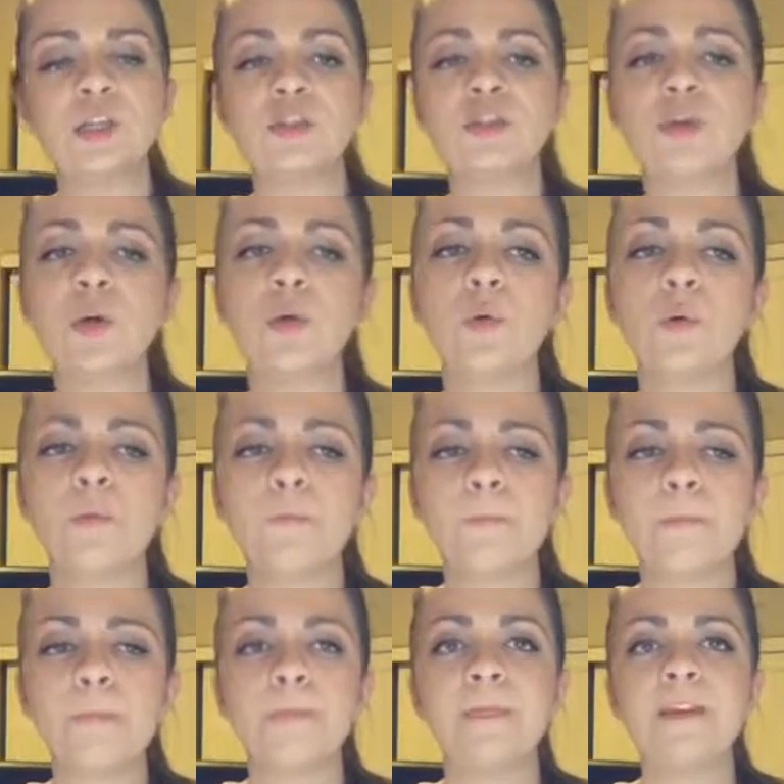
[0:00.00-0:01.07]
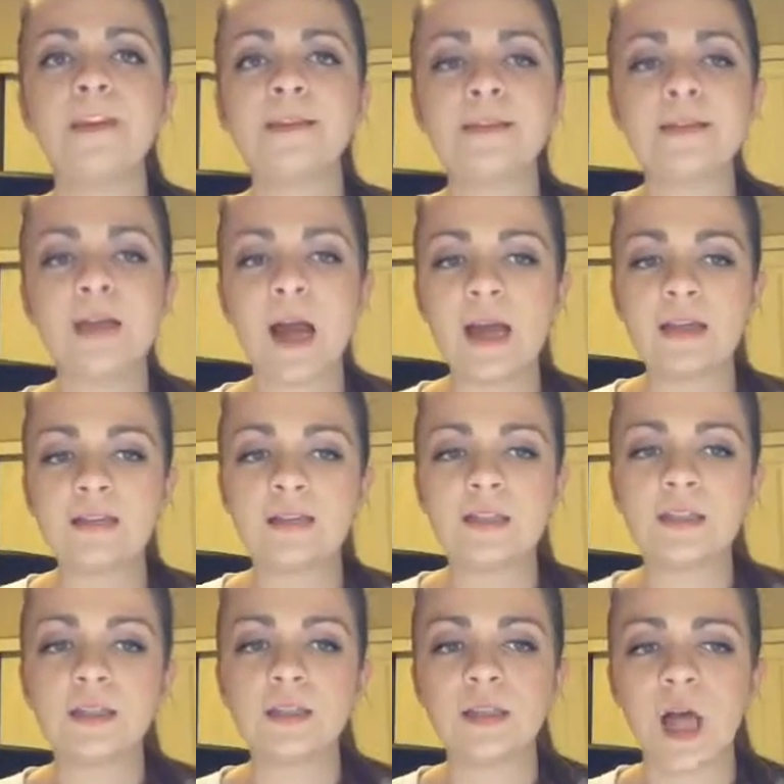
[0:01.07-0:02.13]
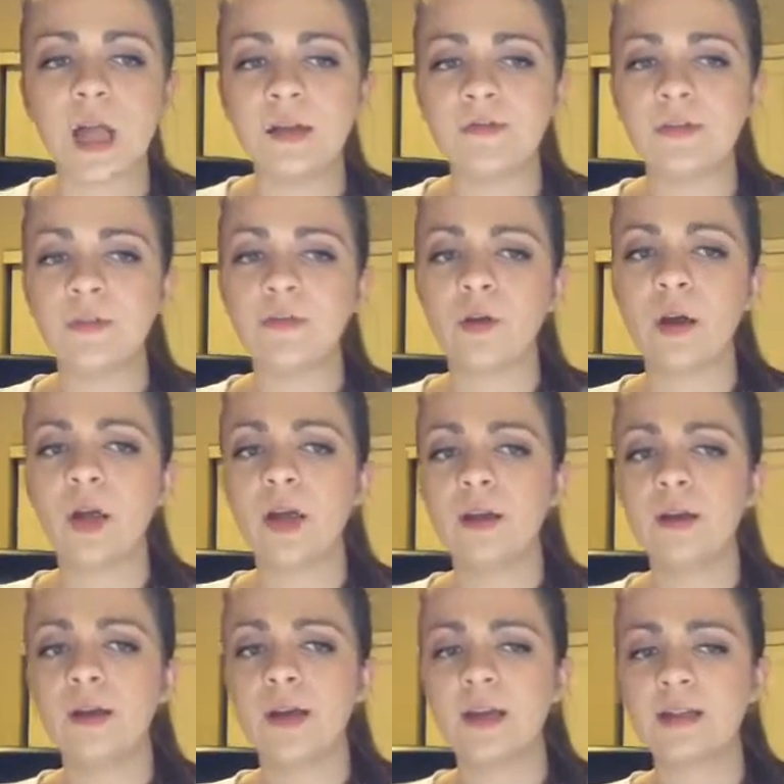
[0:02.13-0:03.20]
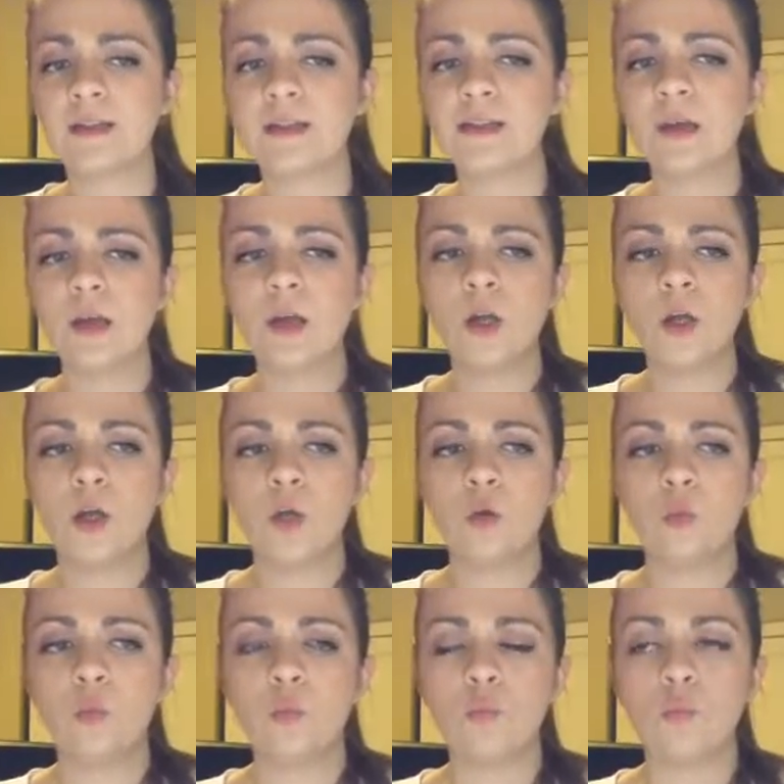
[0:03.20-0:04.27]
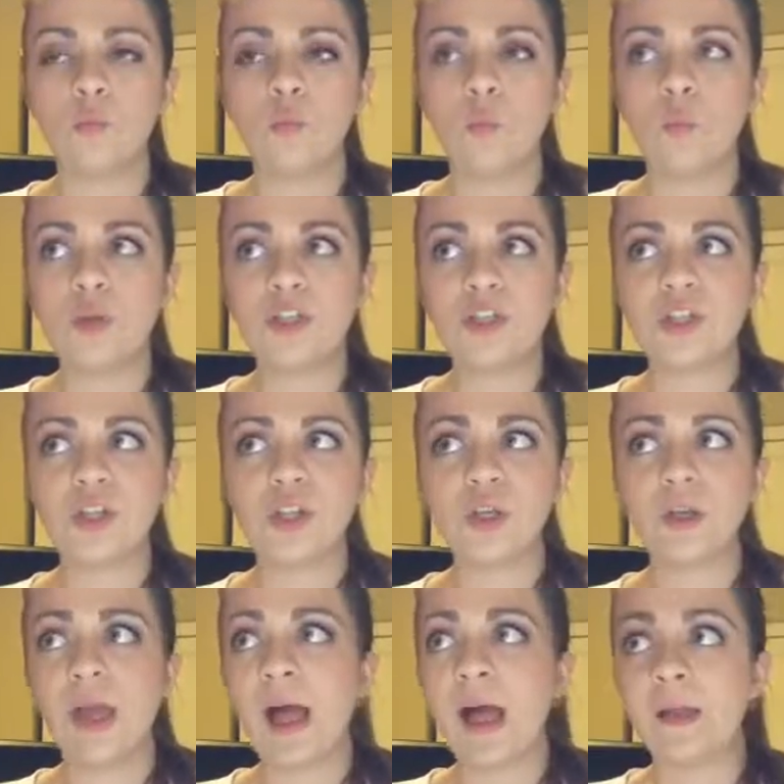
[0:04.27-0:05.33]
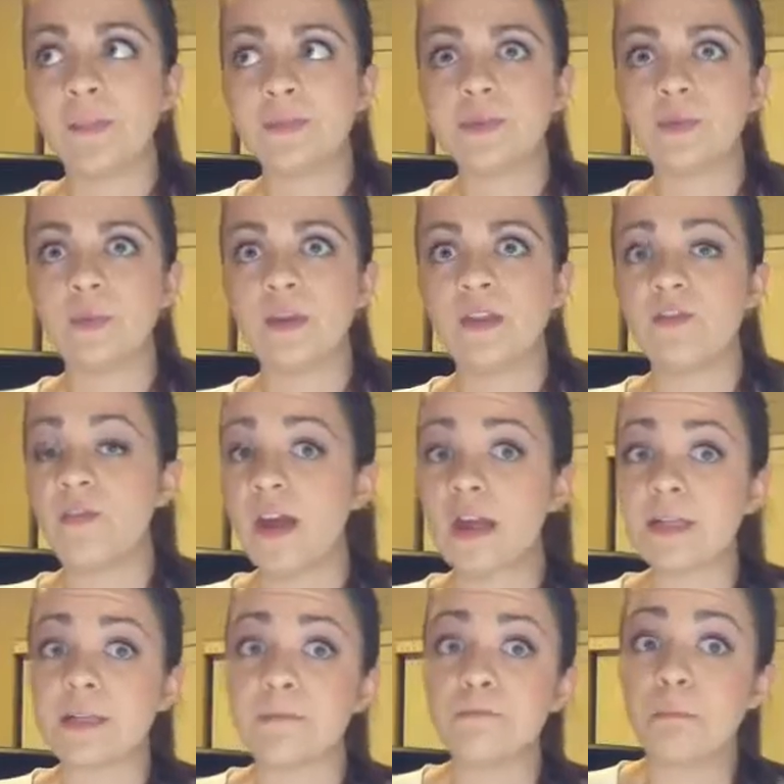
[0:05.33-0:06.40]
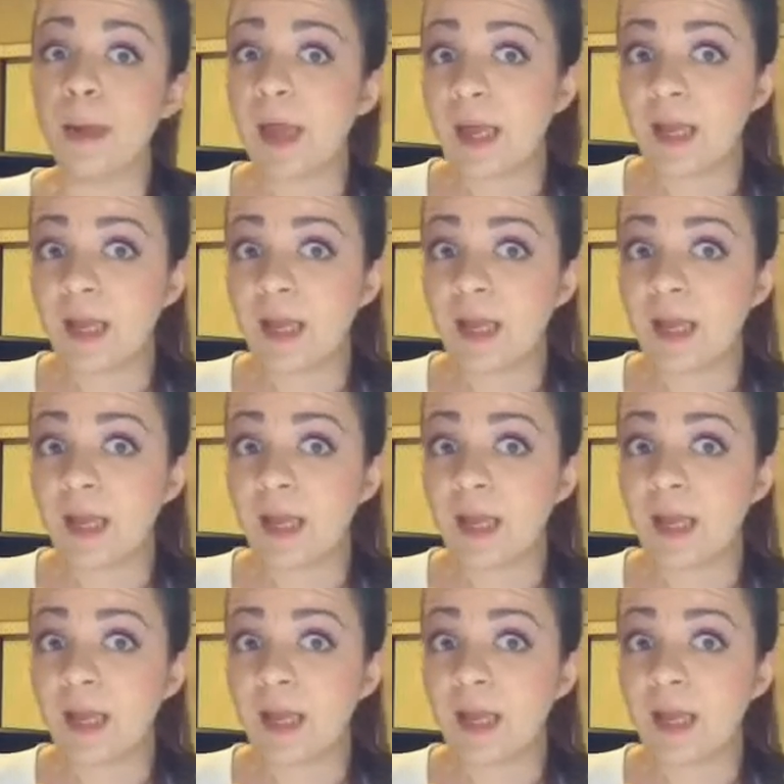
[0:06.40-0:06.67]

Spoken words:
So this ties into a lot of different areas, which helps with phantom